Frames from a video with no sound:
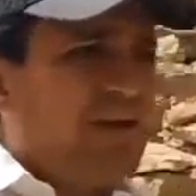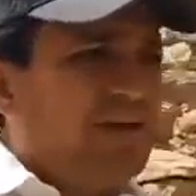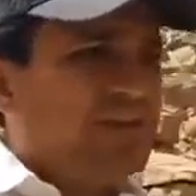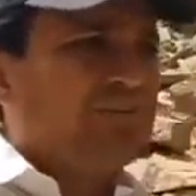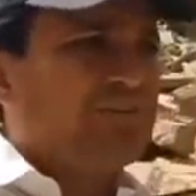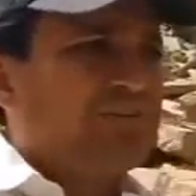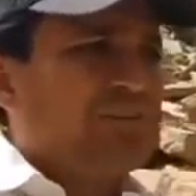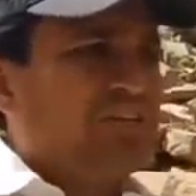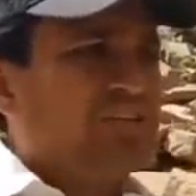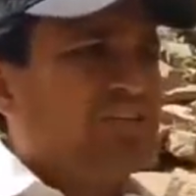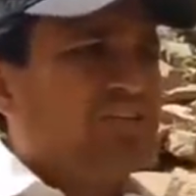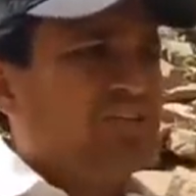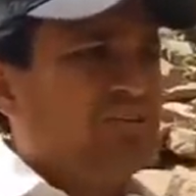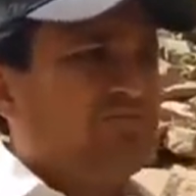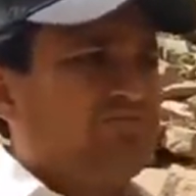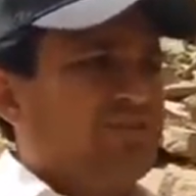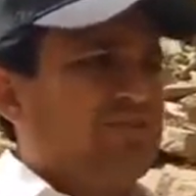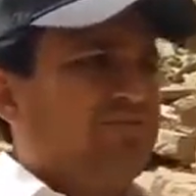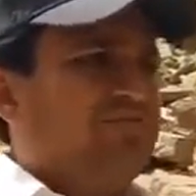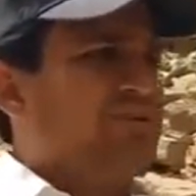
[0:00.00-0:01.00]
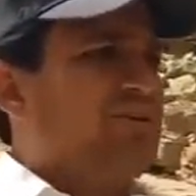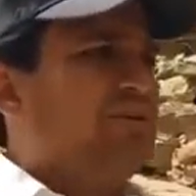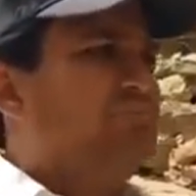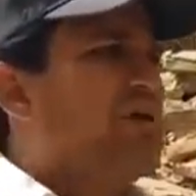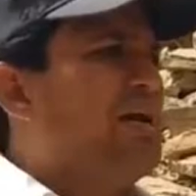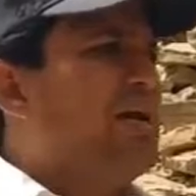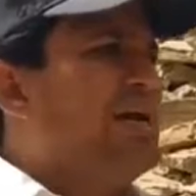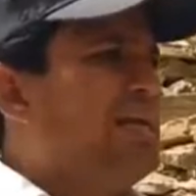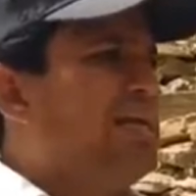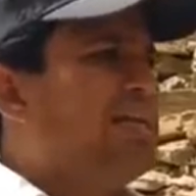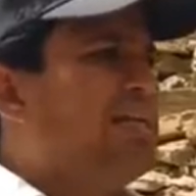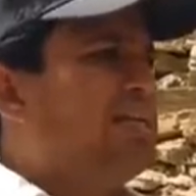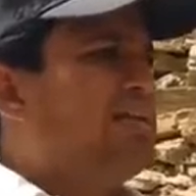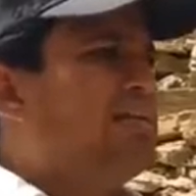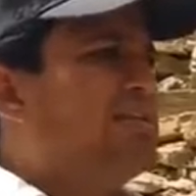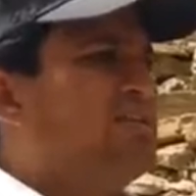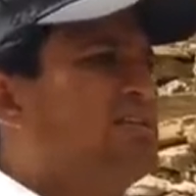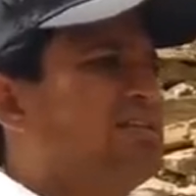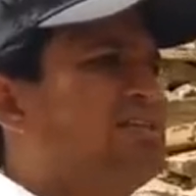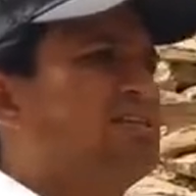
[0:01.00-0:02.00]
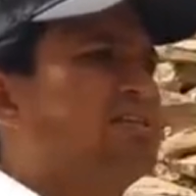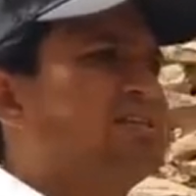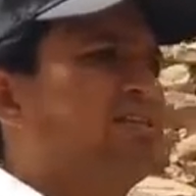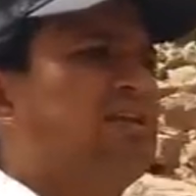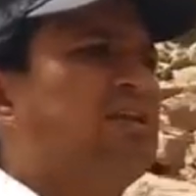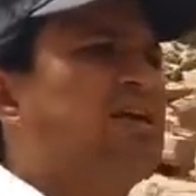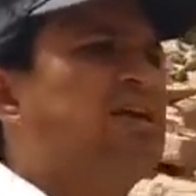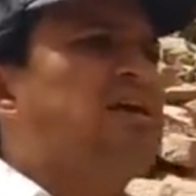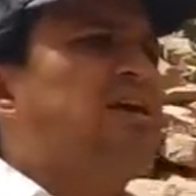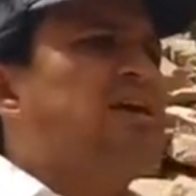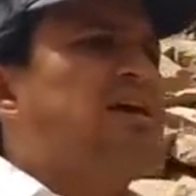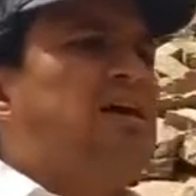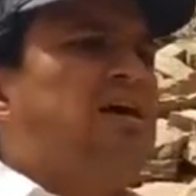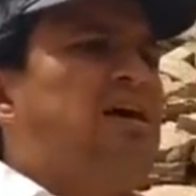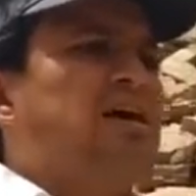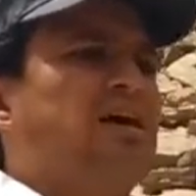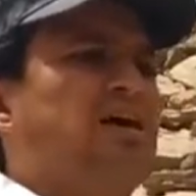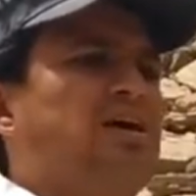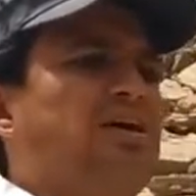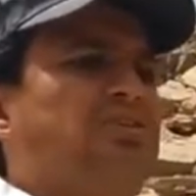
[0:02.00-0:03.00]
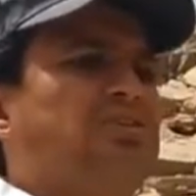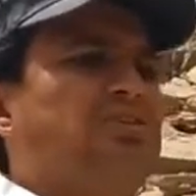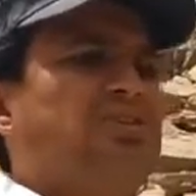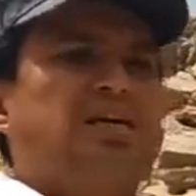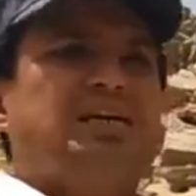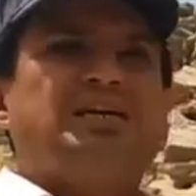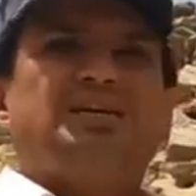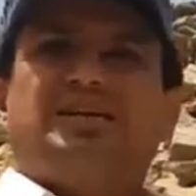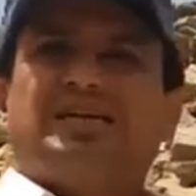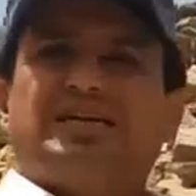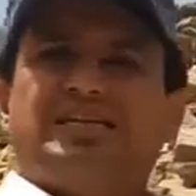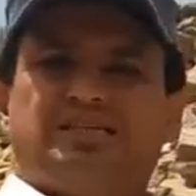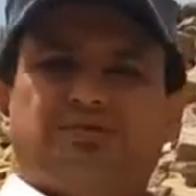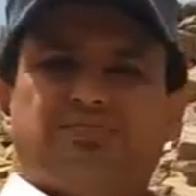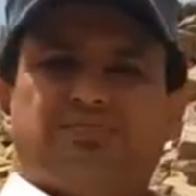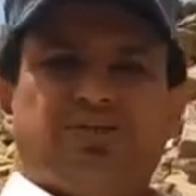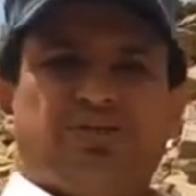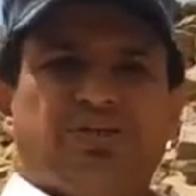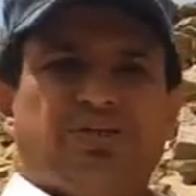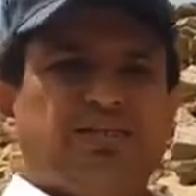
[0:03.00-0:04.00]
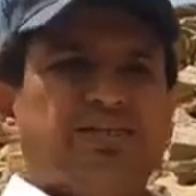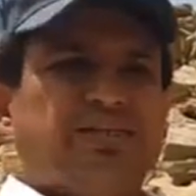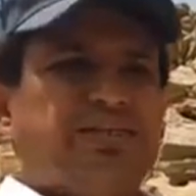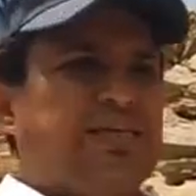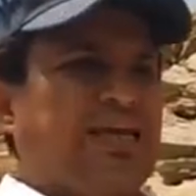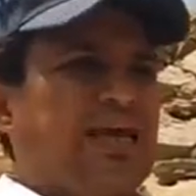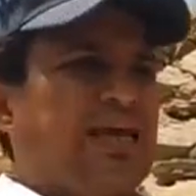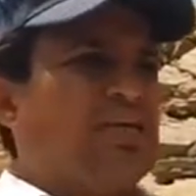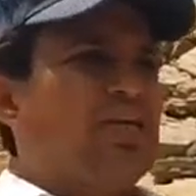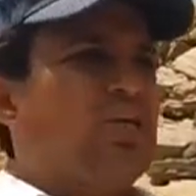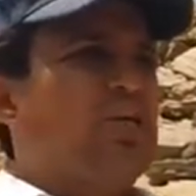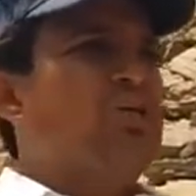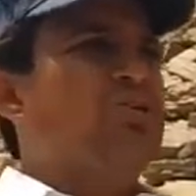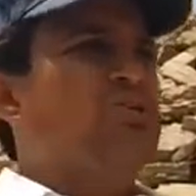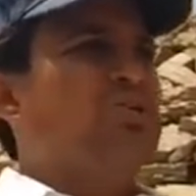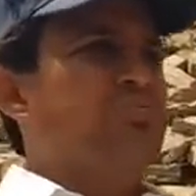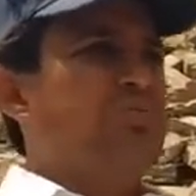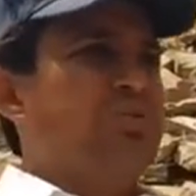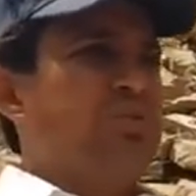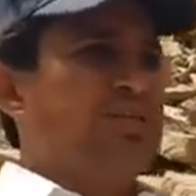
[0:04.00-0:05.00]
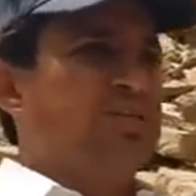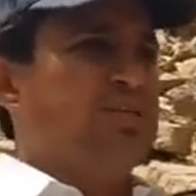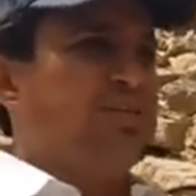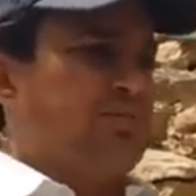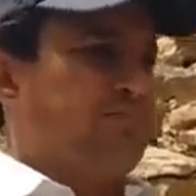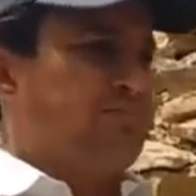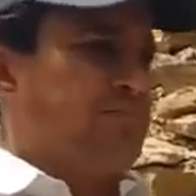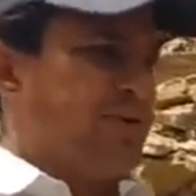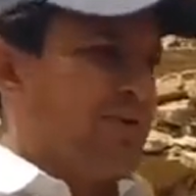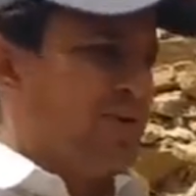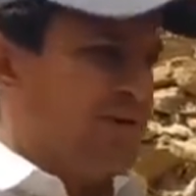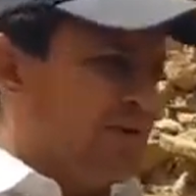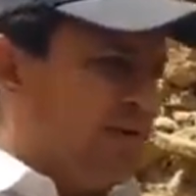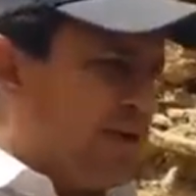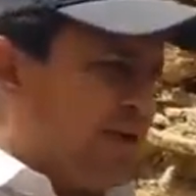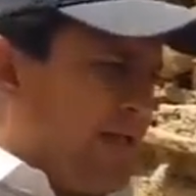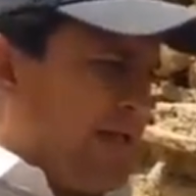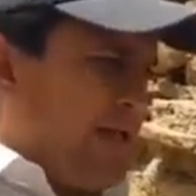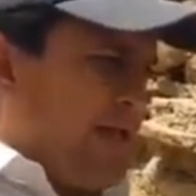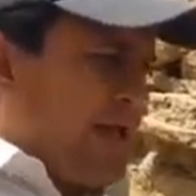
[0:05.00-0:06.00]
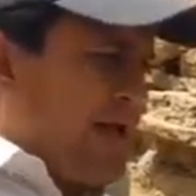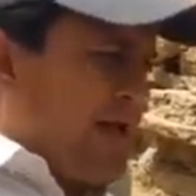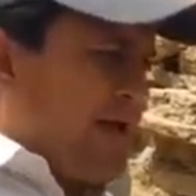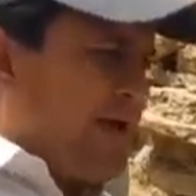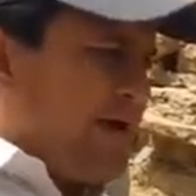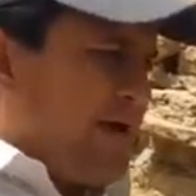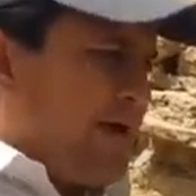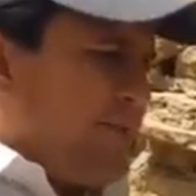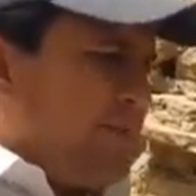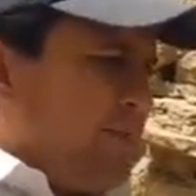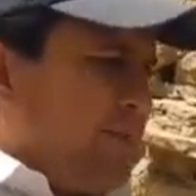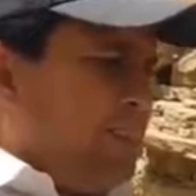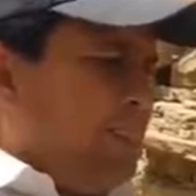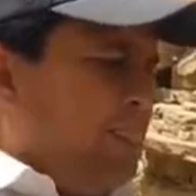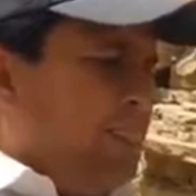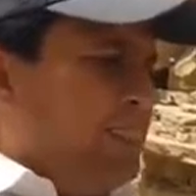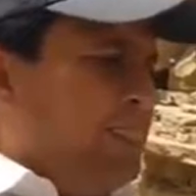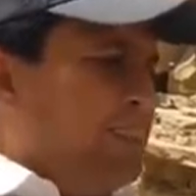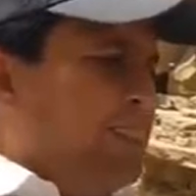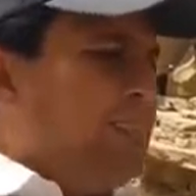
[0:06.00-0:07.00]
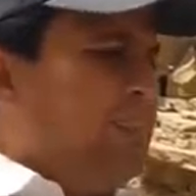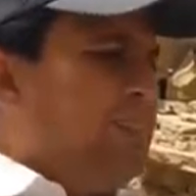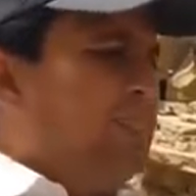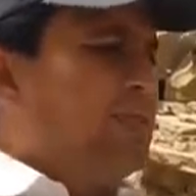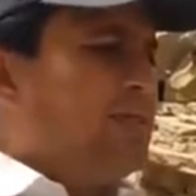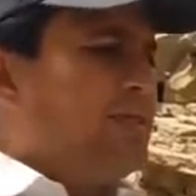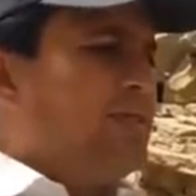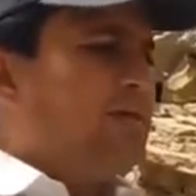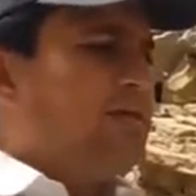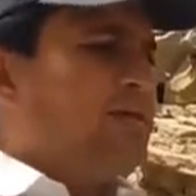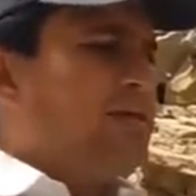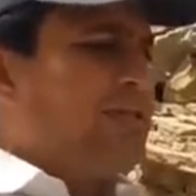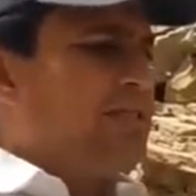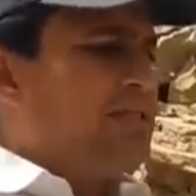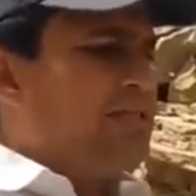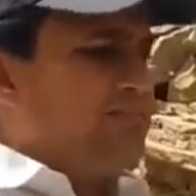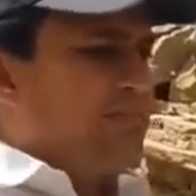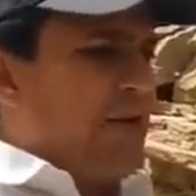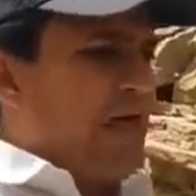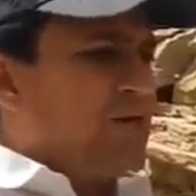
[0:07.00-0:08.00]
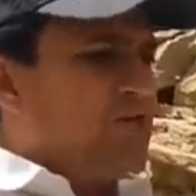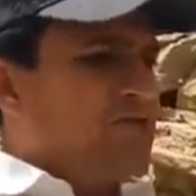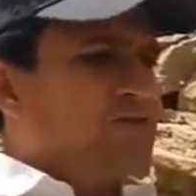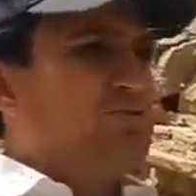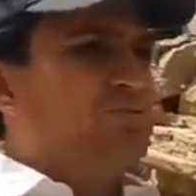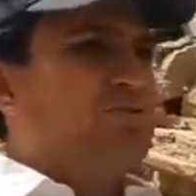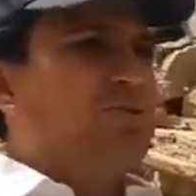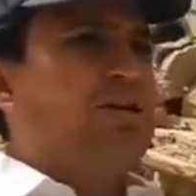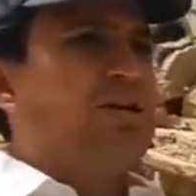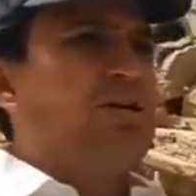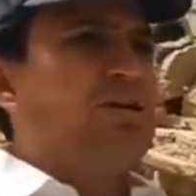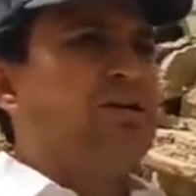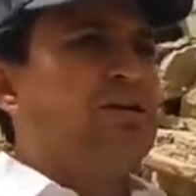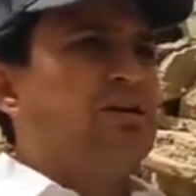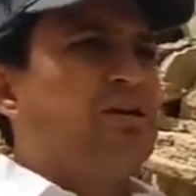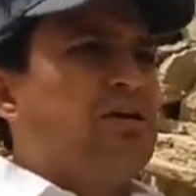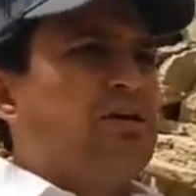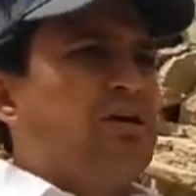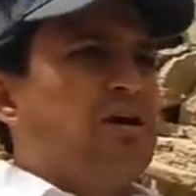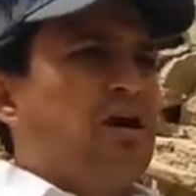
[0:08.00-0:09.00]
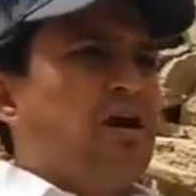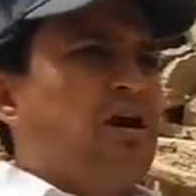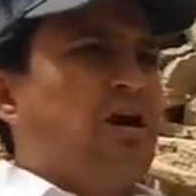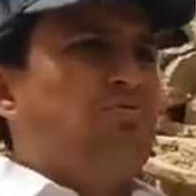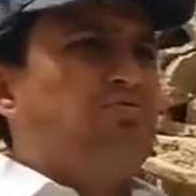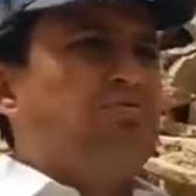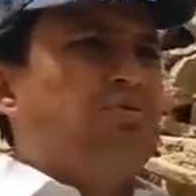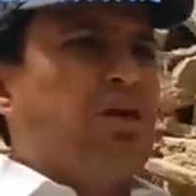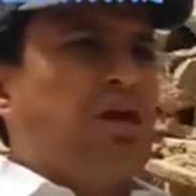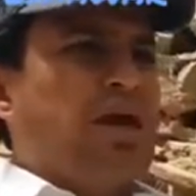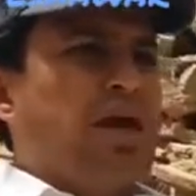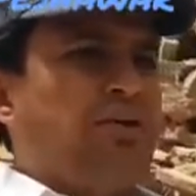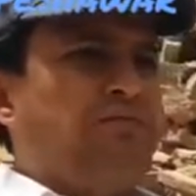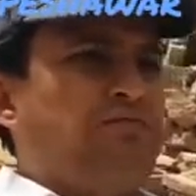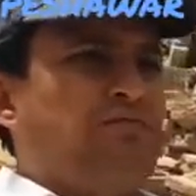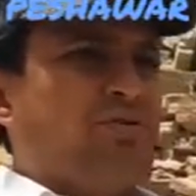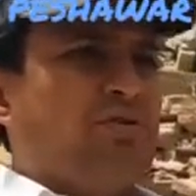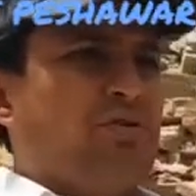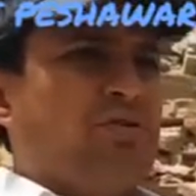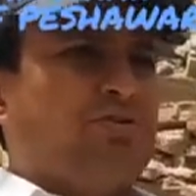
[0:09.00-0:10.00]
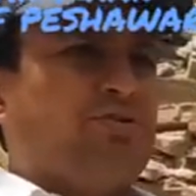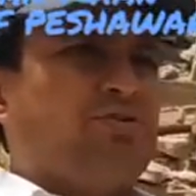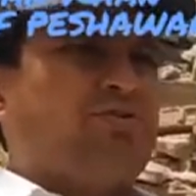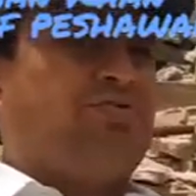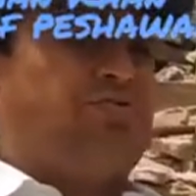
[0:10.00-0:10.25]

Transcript: extinction of different marine and terrestrial genera and species, and new species appear. In the Paleozoic, we have a lot